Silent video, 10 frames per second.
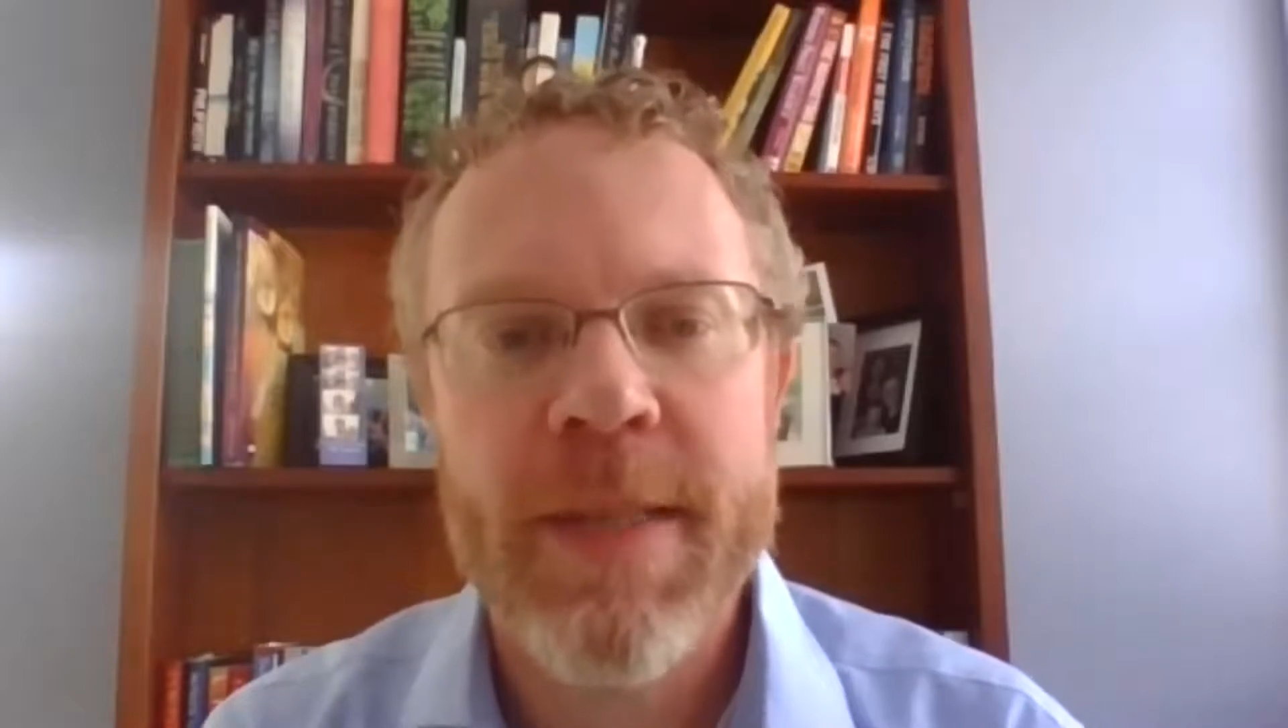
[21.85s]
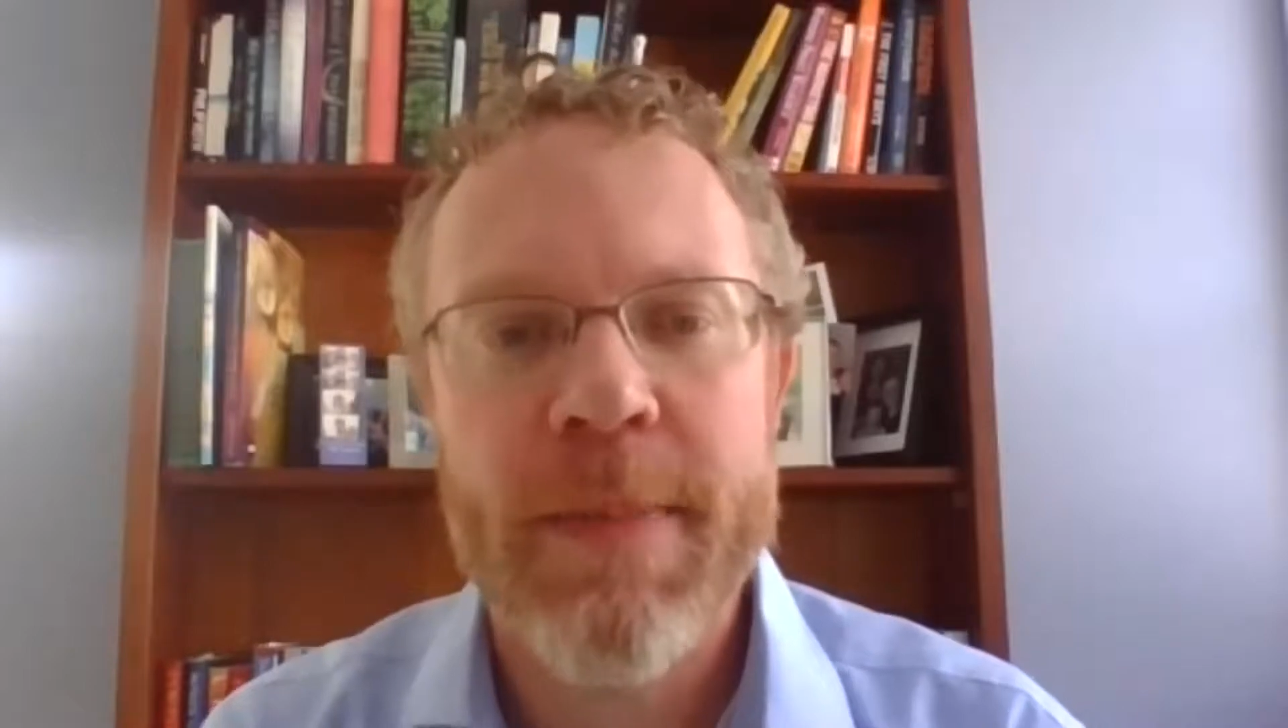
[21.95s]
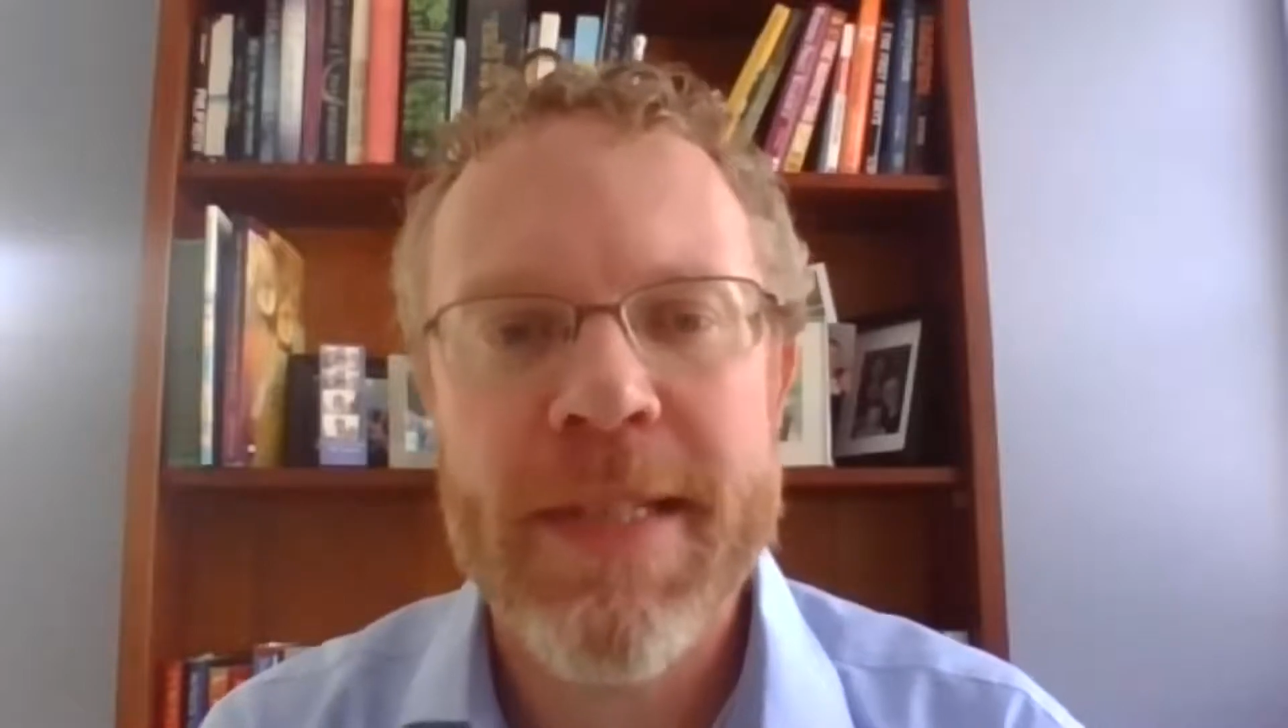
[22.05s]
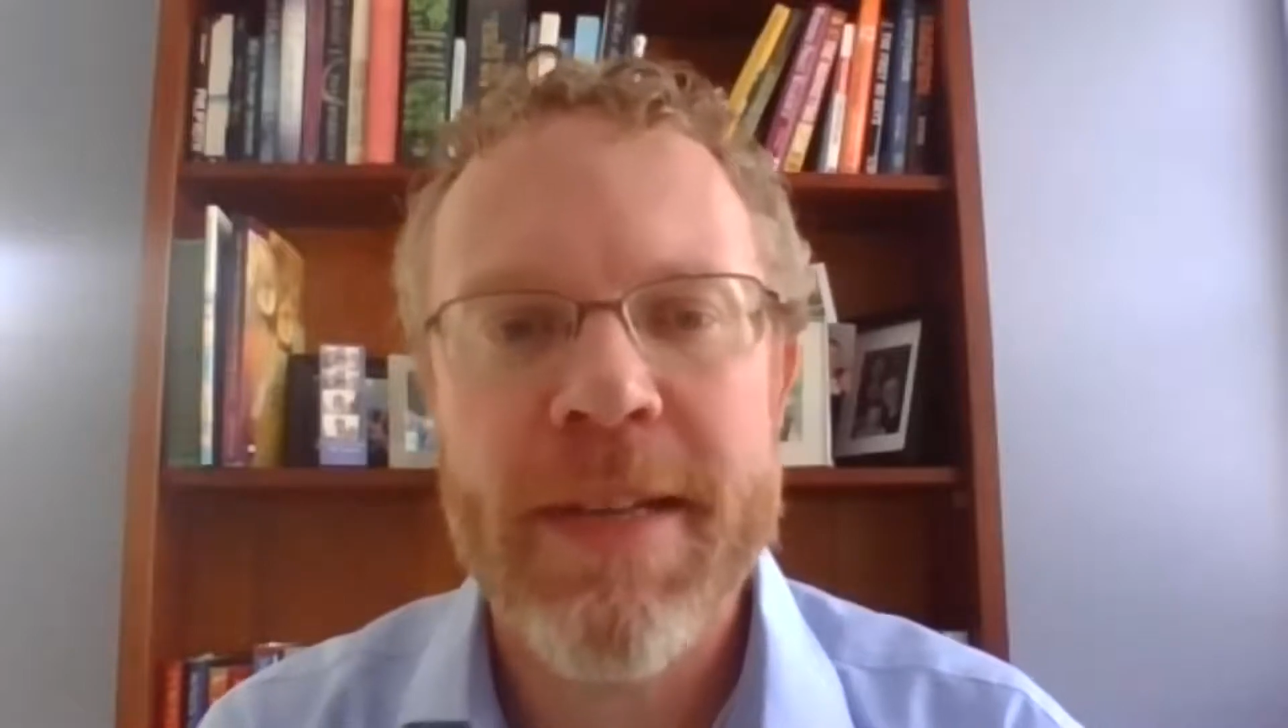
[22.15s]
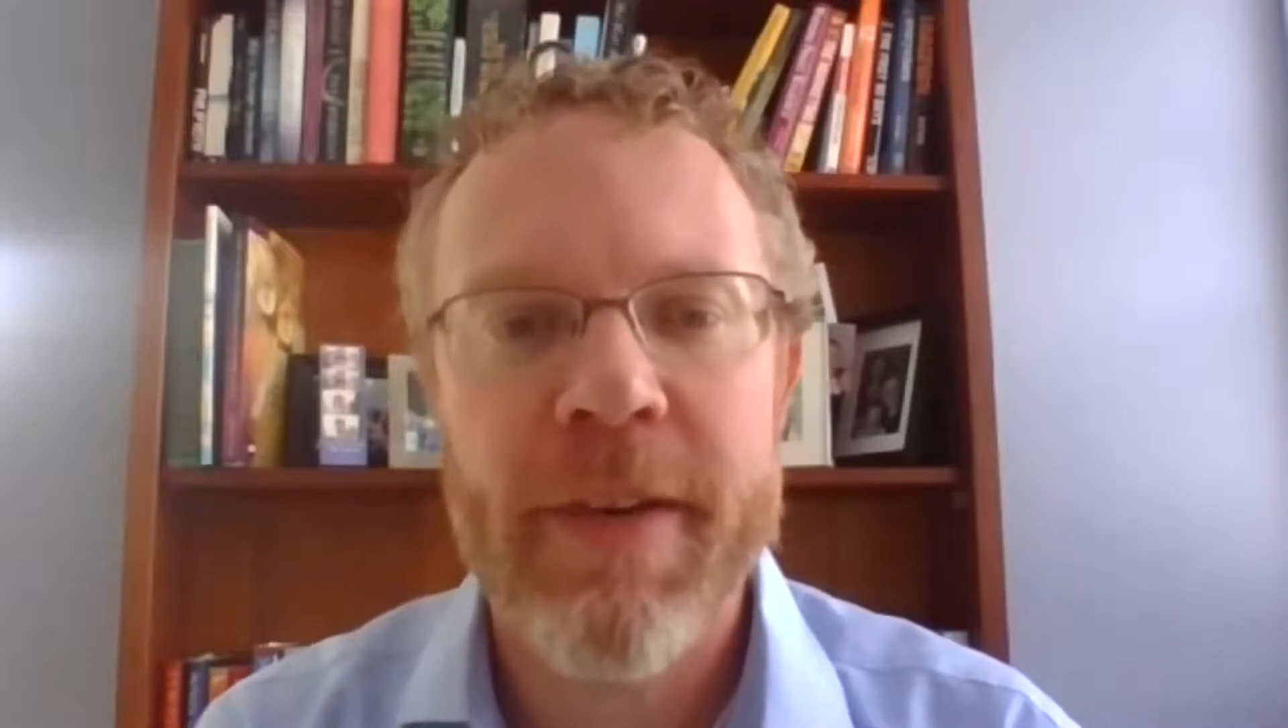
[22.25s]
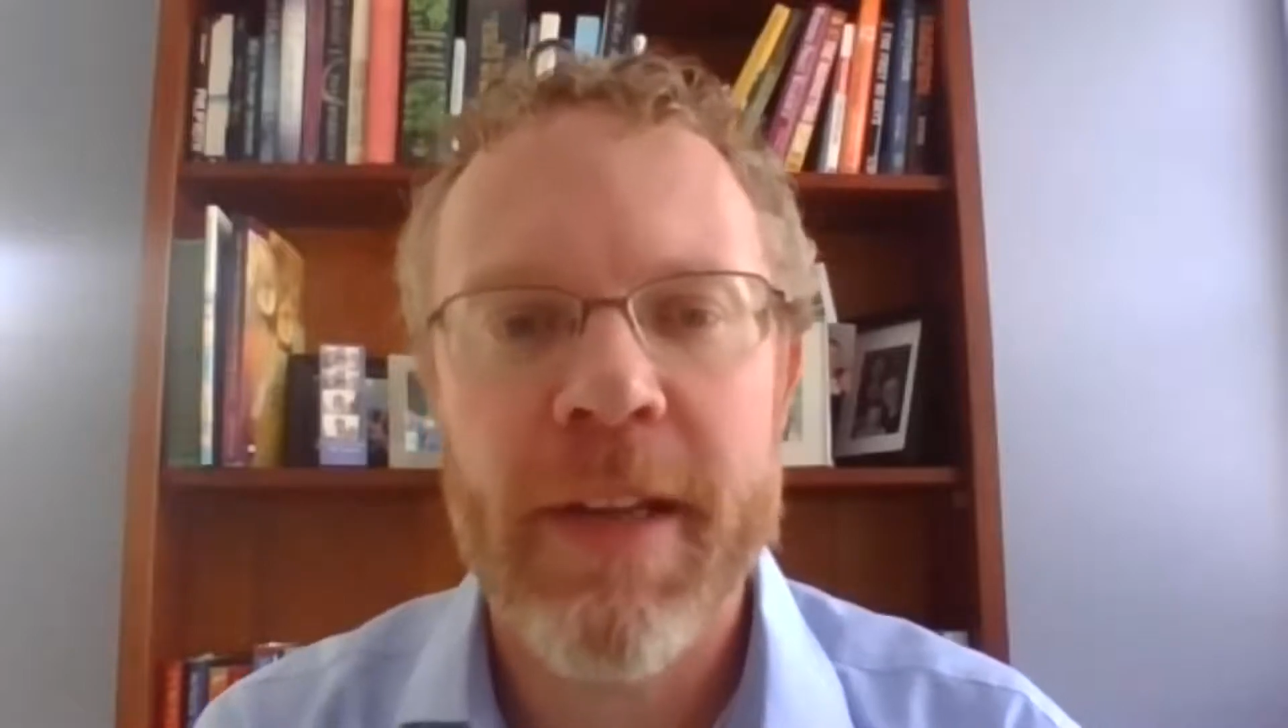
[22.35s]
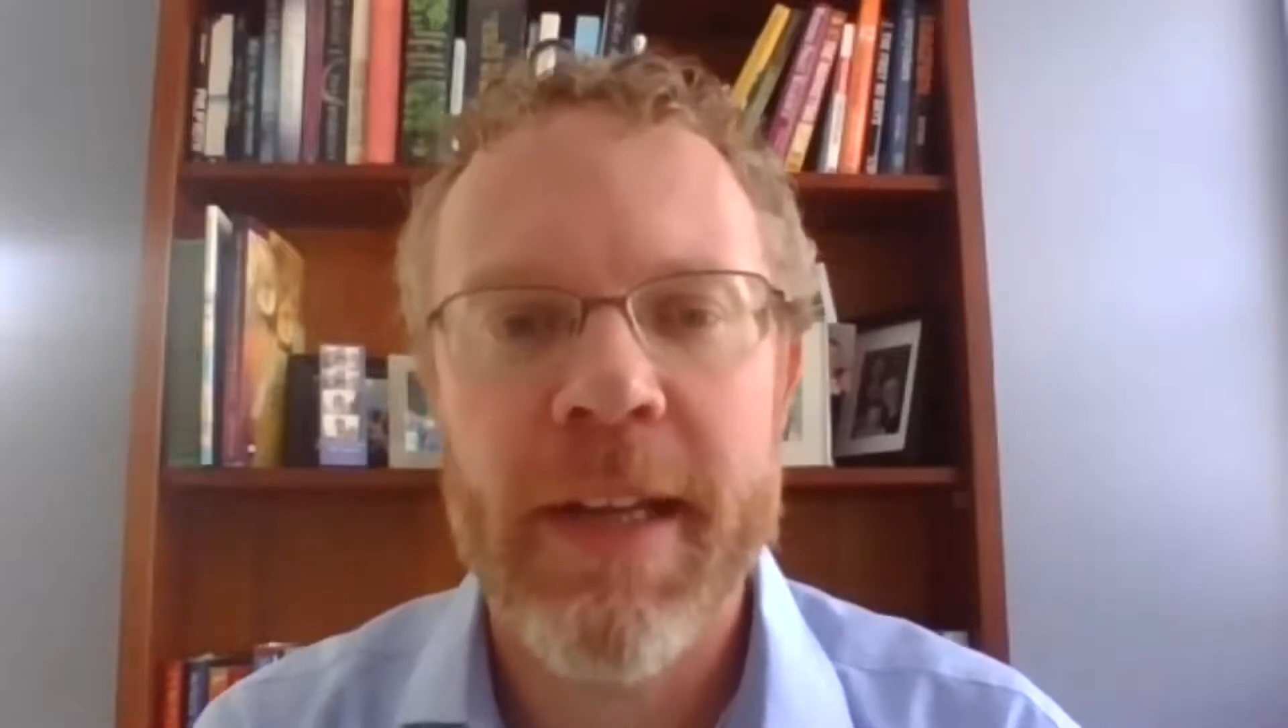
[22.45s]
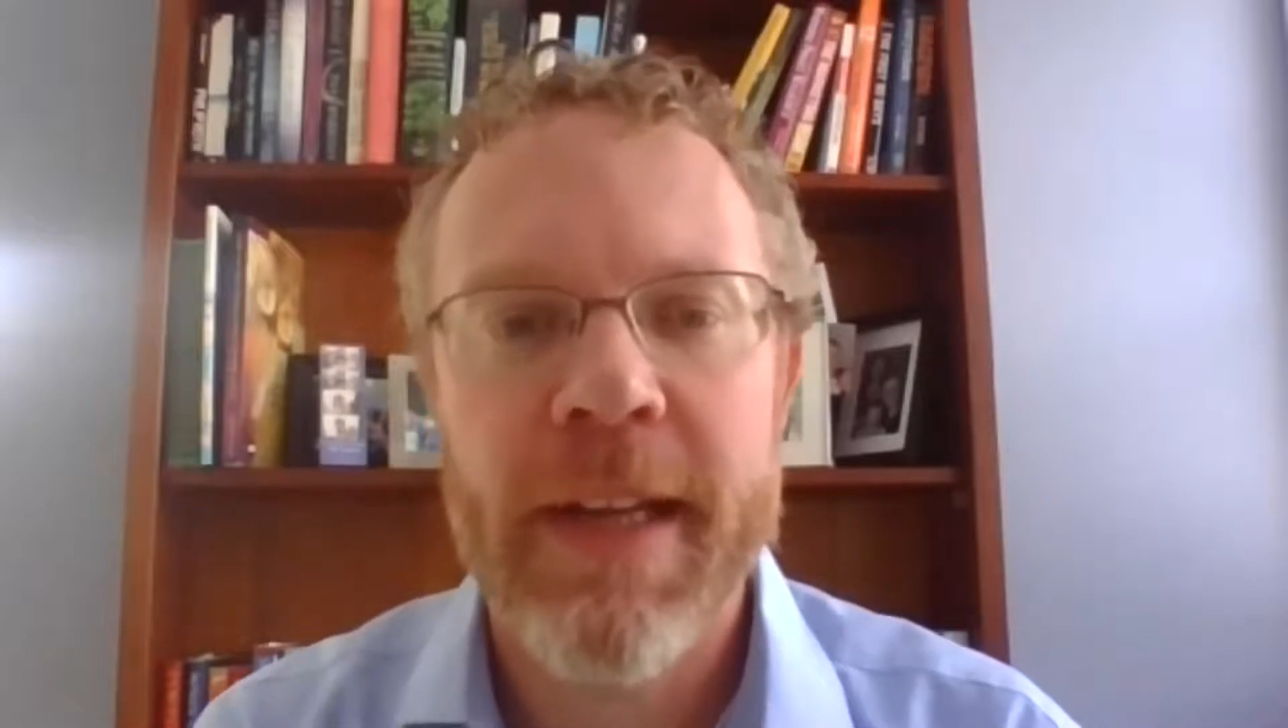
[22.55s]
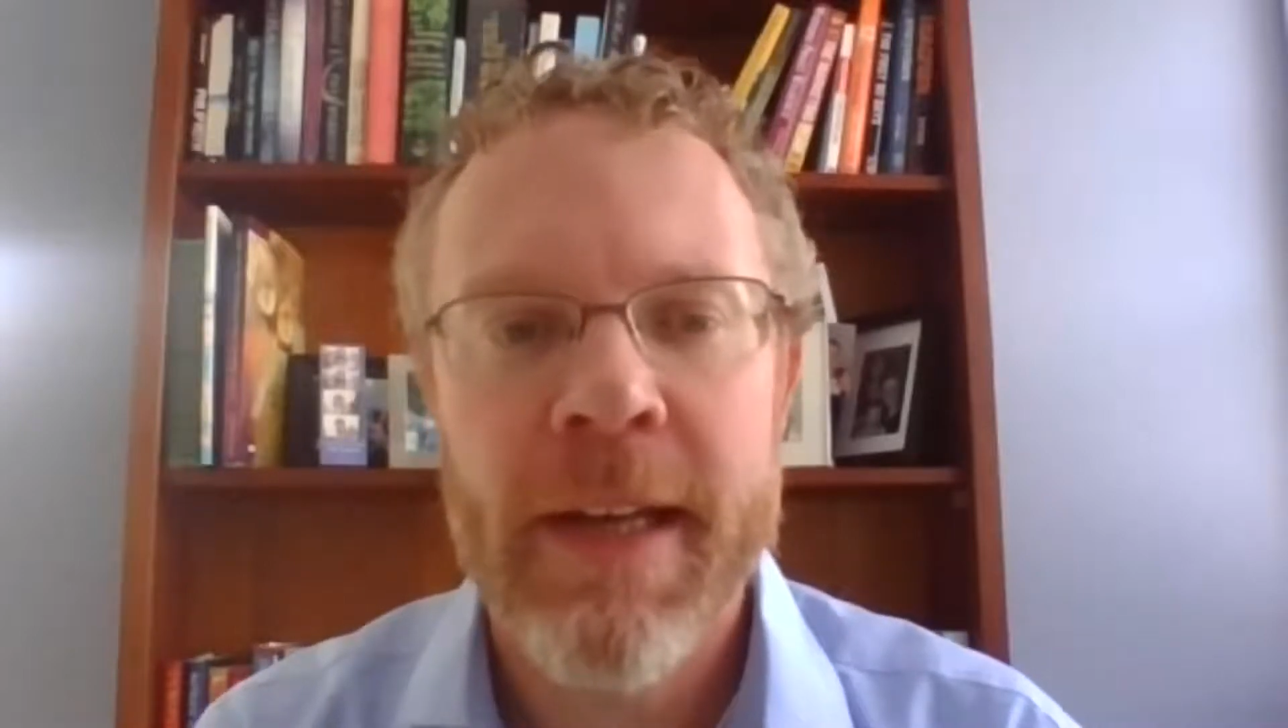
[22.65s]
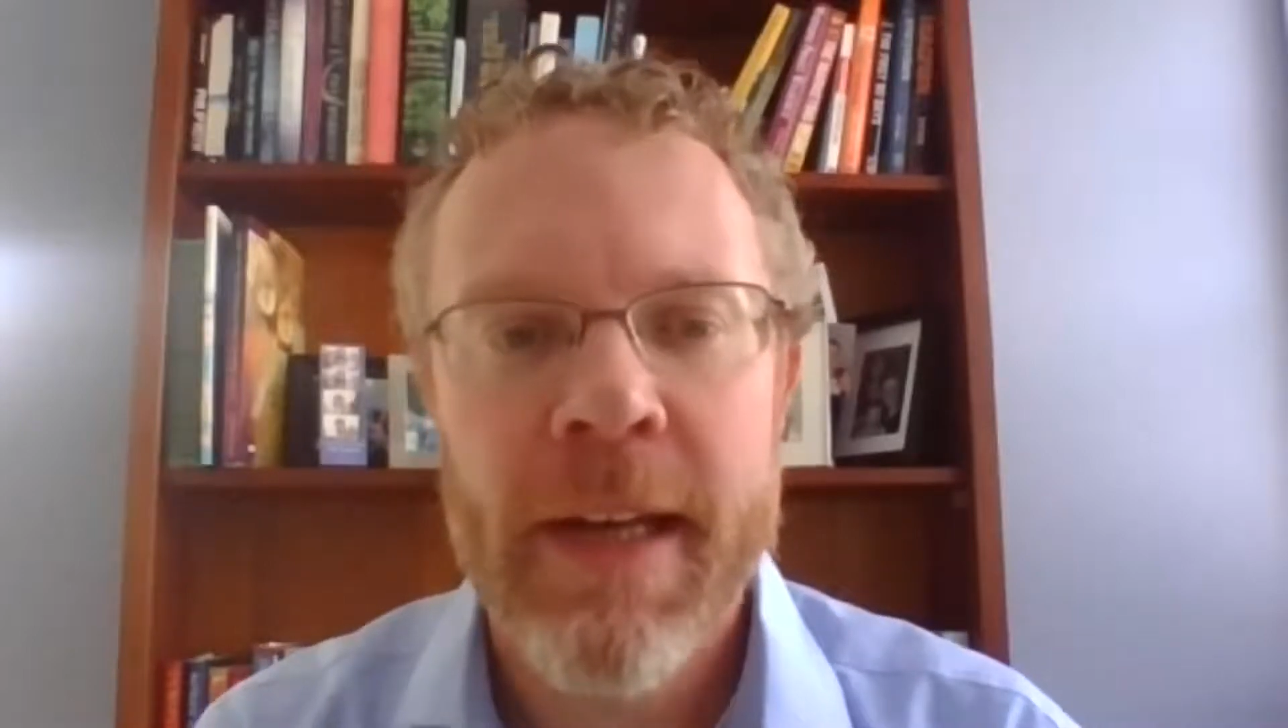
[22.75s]

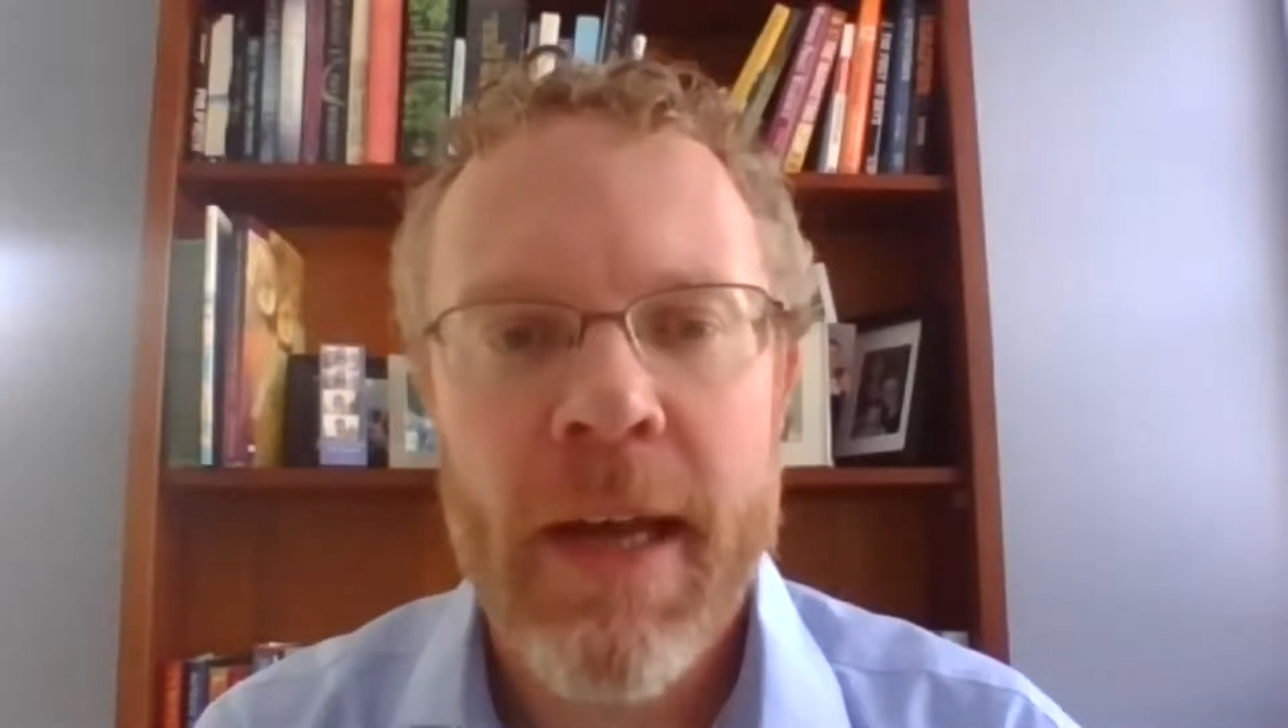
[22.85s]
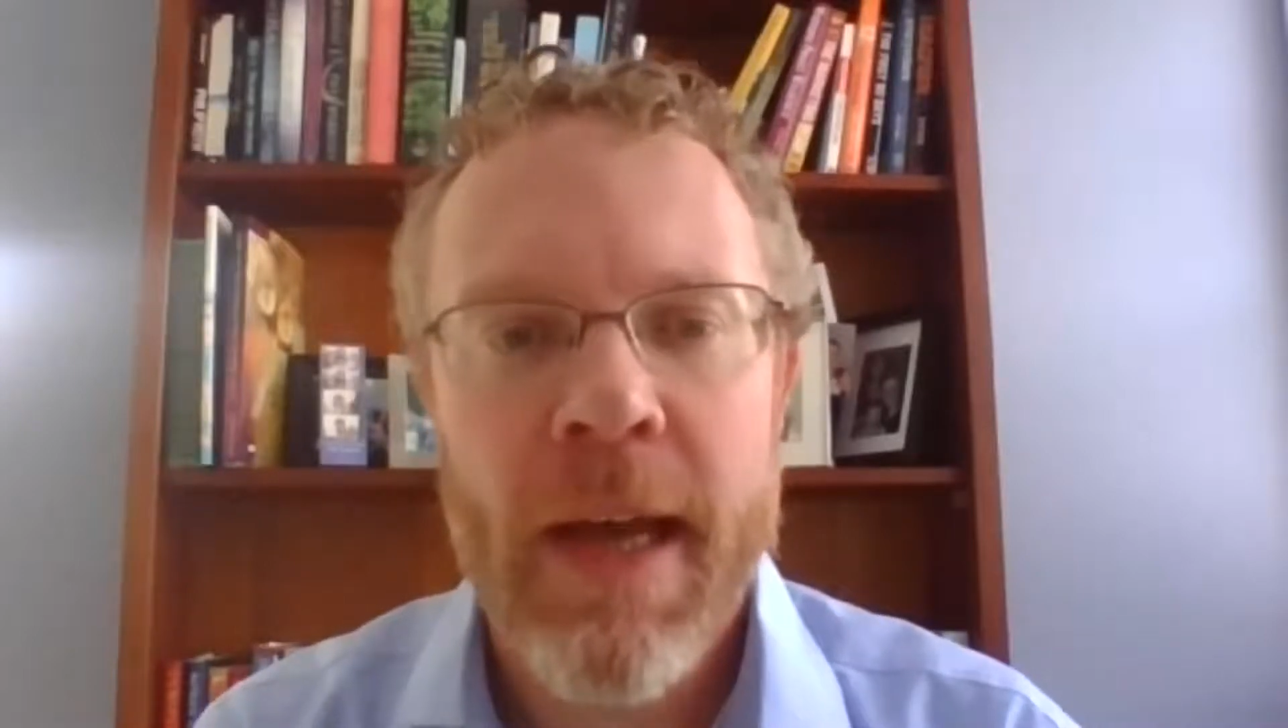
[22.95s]
specifically